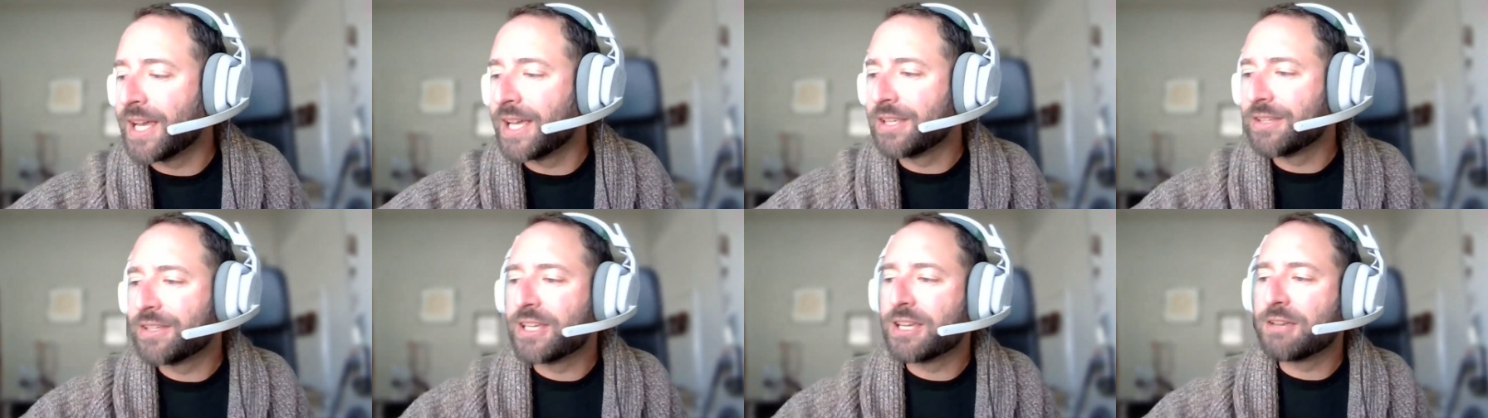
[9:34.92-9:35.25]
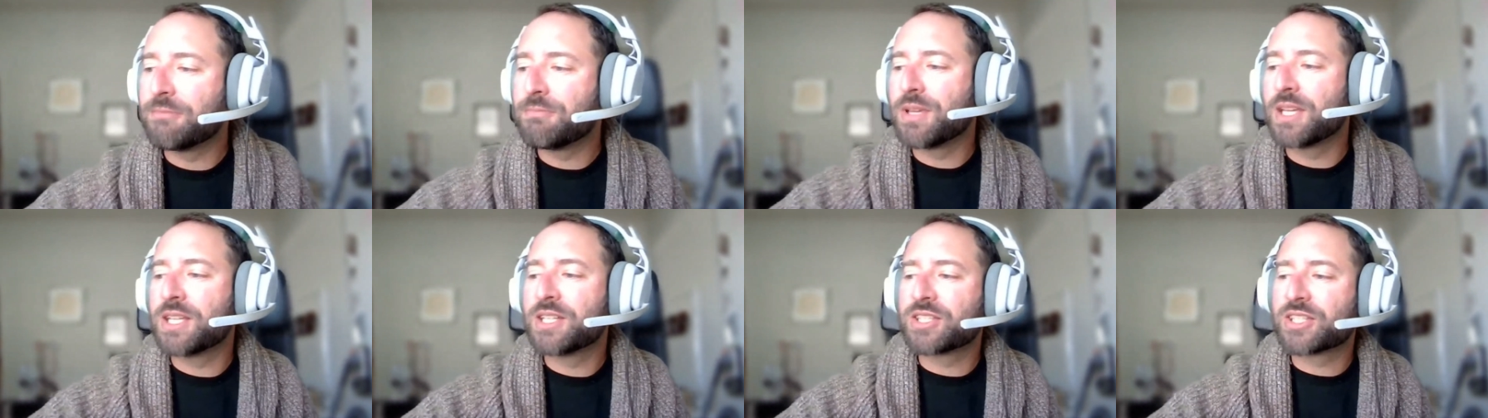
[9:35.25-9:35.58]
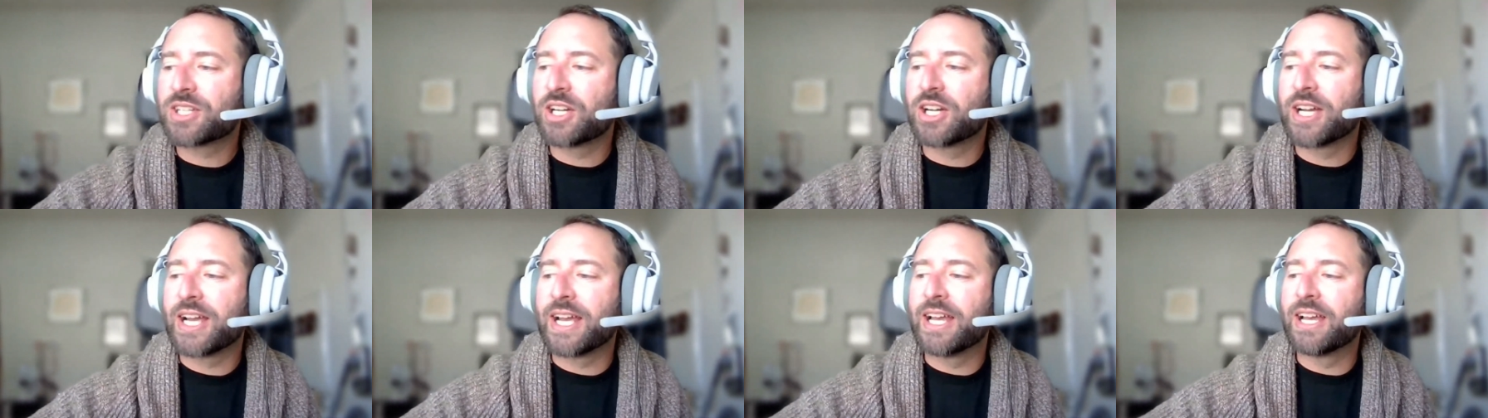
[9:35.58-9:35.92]
you can't manage,
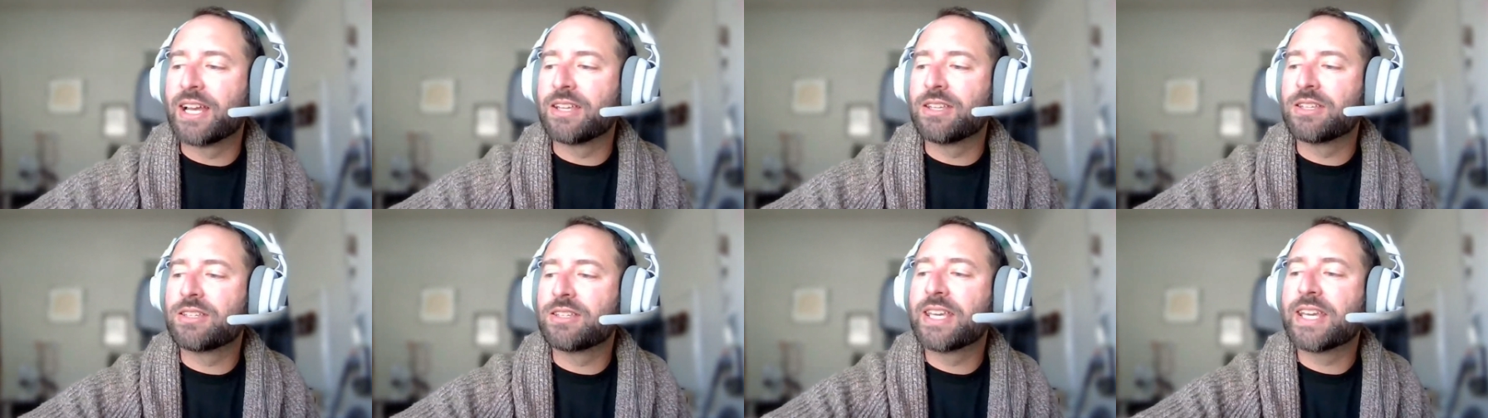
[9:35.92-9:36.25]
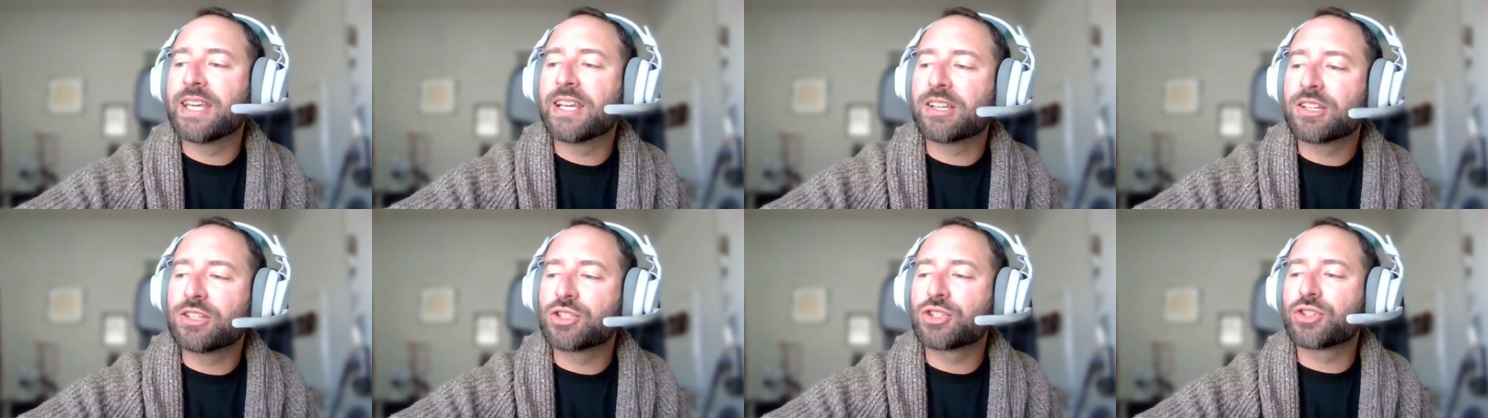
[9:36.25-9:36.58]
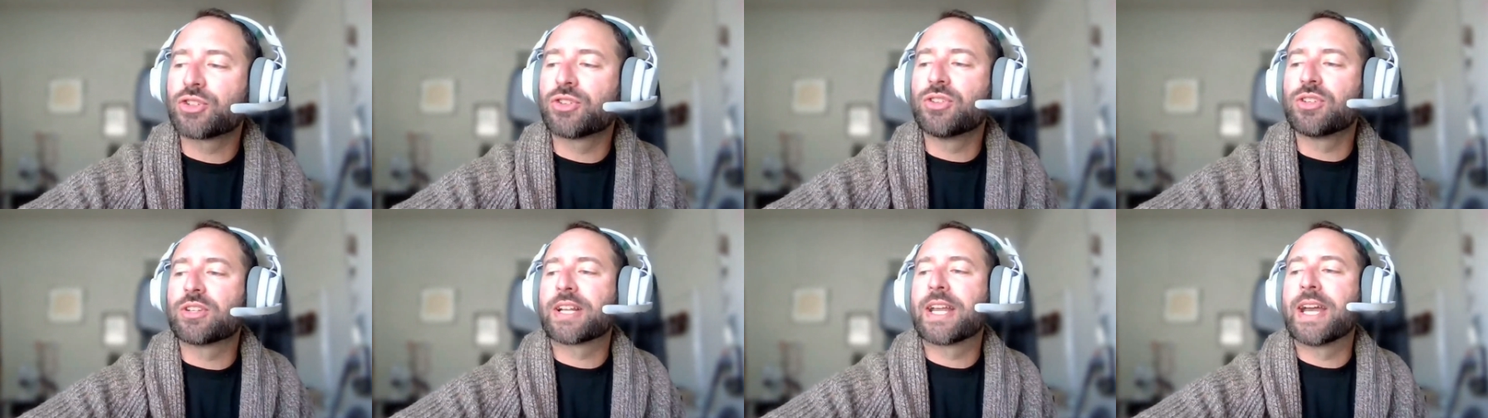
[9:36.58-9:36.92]
you can't
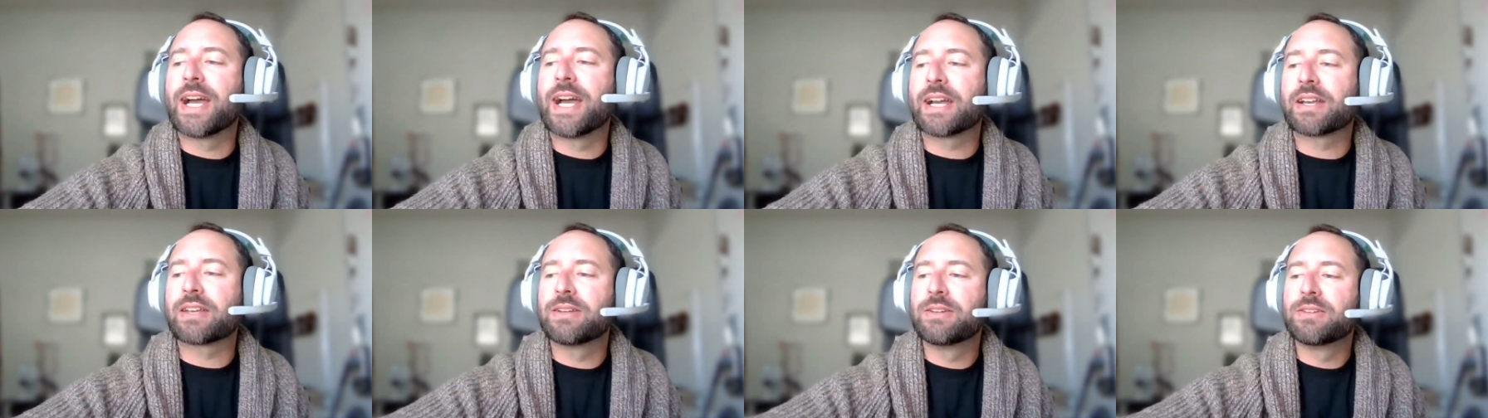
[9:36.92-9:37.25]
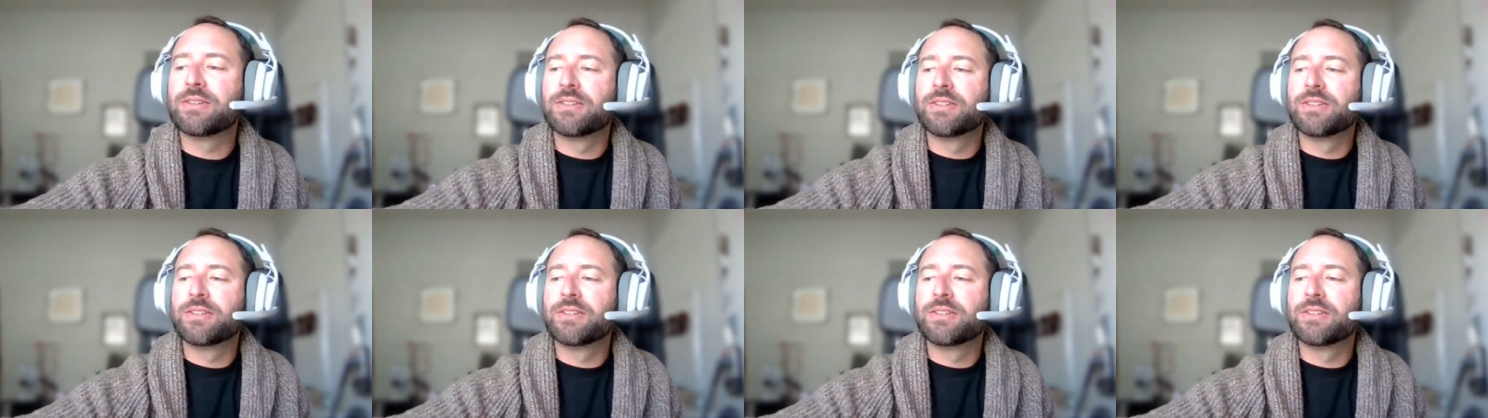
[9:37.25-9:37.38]
control CAC.